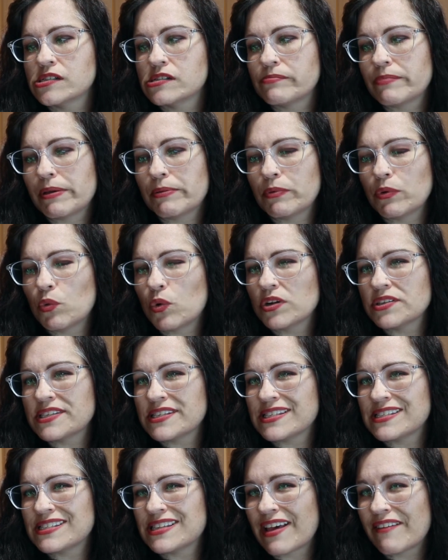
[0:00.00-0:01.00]
maybe
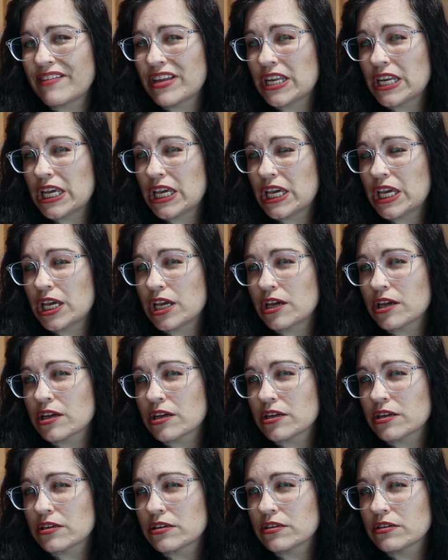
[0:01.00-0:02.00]
170
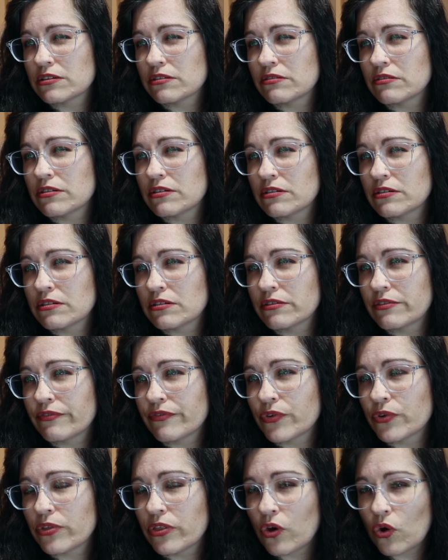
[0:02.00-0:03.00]

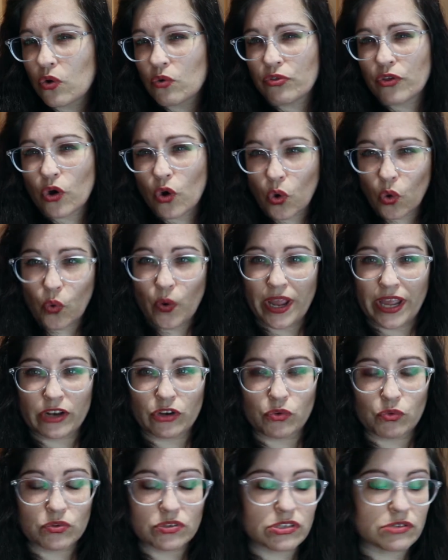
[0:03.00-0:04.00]
for the, the whole
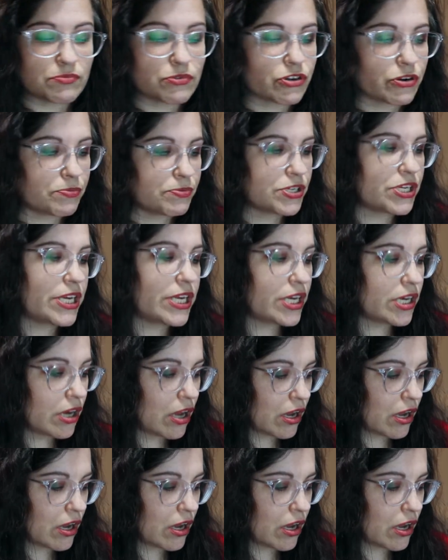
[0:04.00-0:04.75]
annual subscription.